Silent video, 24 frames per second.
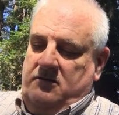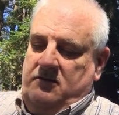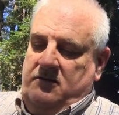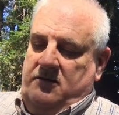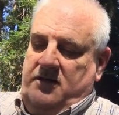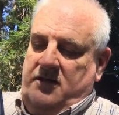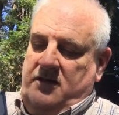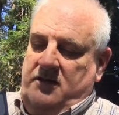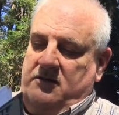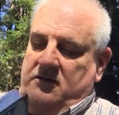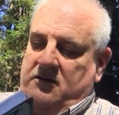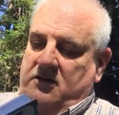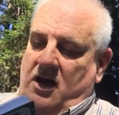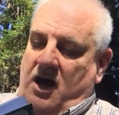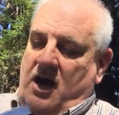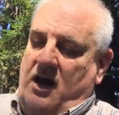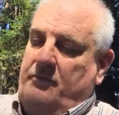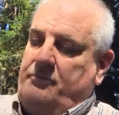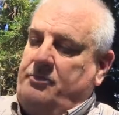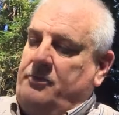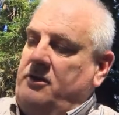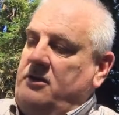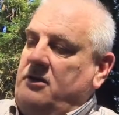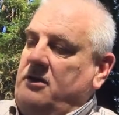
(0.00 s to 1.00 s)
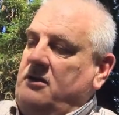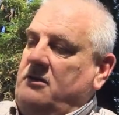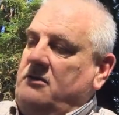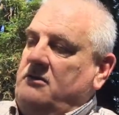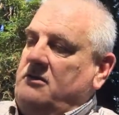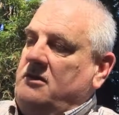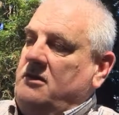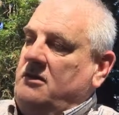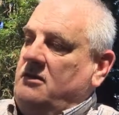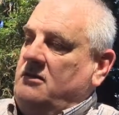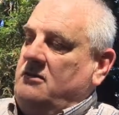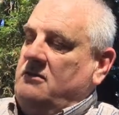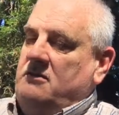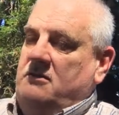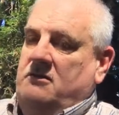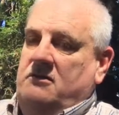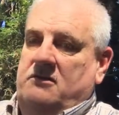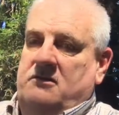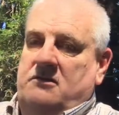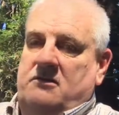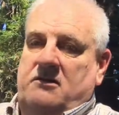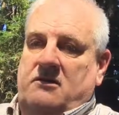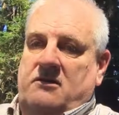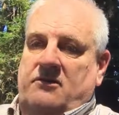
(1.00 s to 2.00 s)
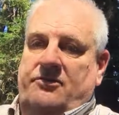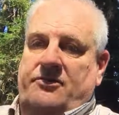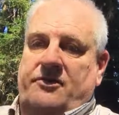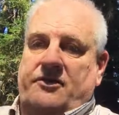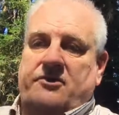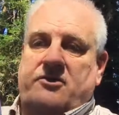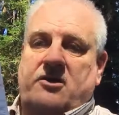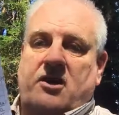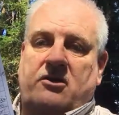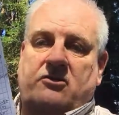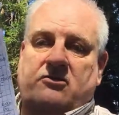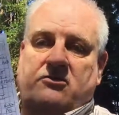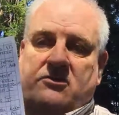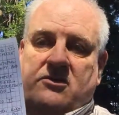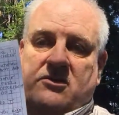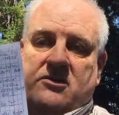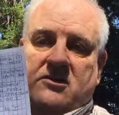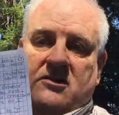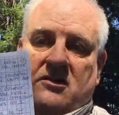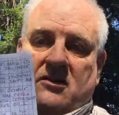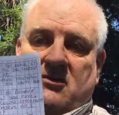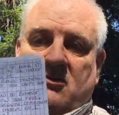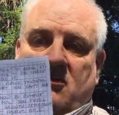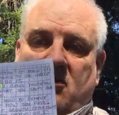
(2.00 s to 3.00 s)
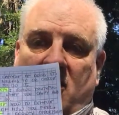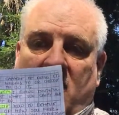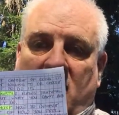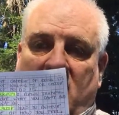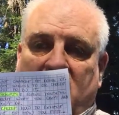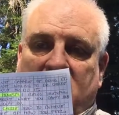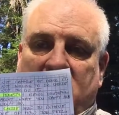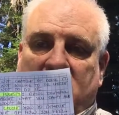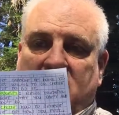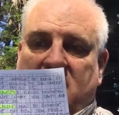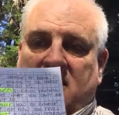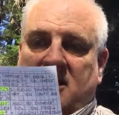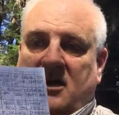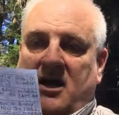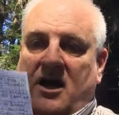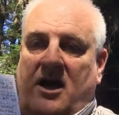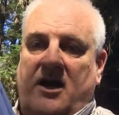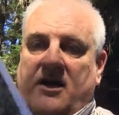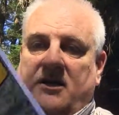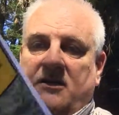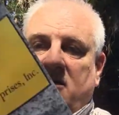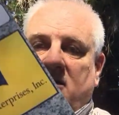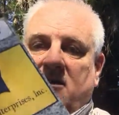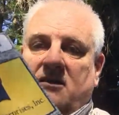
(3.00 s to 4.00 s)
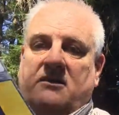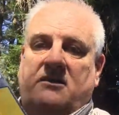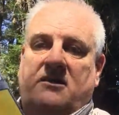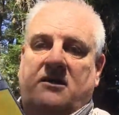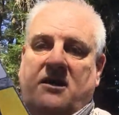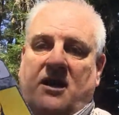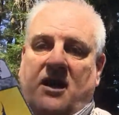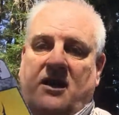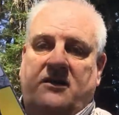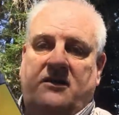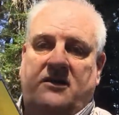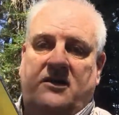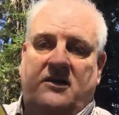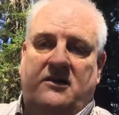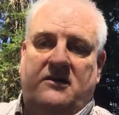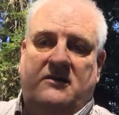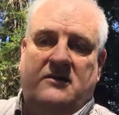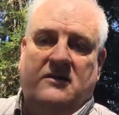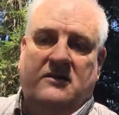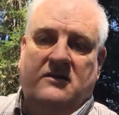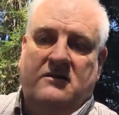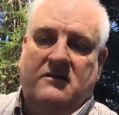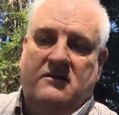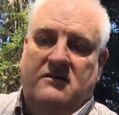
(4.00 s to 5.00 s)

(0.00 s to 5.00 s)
then copying the notes across that I need,